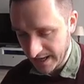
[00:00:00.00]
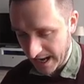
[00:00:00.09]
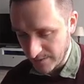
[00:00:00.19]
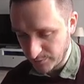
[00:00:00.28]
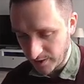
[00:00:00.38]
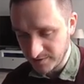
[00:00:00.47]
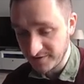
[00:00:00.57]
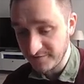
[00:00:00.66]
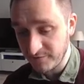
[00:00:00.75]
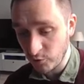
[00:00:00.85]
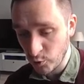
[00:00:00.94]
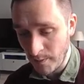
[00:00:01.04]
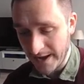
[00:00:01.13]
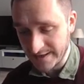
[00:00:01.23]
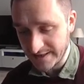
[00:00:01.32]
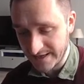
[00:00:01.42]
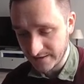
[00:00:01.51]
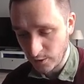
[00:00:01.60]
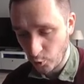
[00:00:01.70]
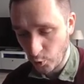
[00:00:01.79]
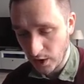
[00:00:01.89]
and probably the full mainnet
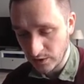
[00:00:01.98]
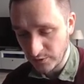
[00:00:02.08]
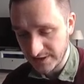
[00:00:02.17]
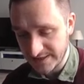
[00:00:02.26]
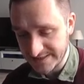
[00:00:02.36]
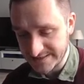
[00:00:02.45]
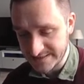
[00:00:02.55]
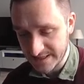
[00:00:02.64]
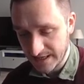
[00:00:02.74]
will release